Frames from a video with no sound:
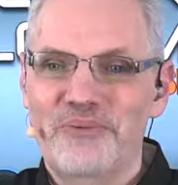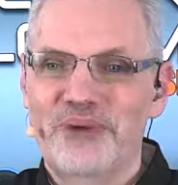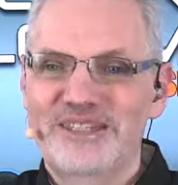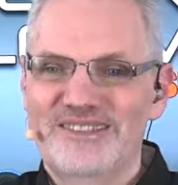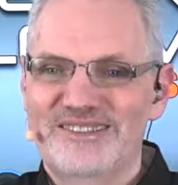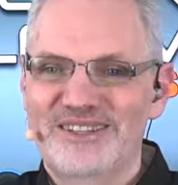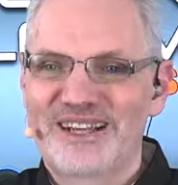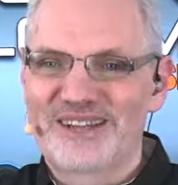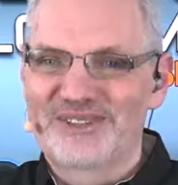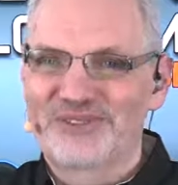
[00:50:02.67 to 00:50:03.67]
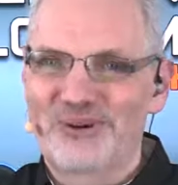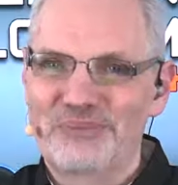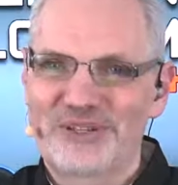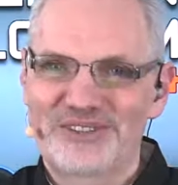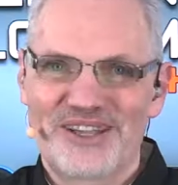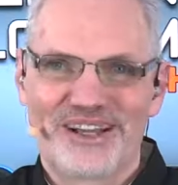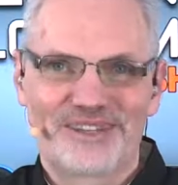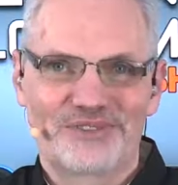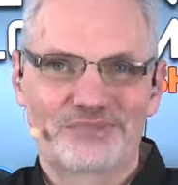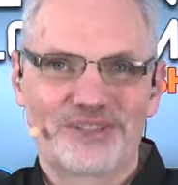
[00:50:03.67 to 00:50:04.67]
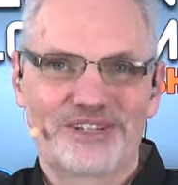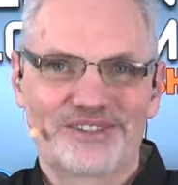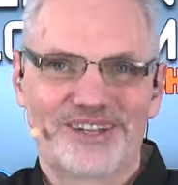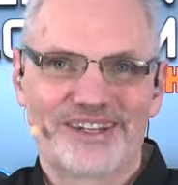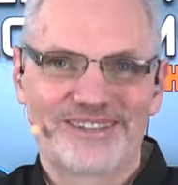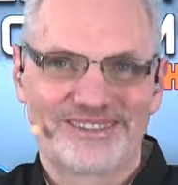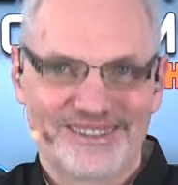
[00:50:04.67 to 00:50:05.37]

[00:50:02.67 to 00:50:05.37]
wait to see how this all plays out. It's pretty exciting.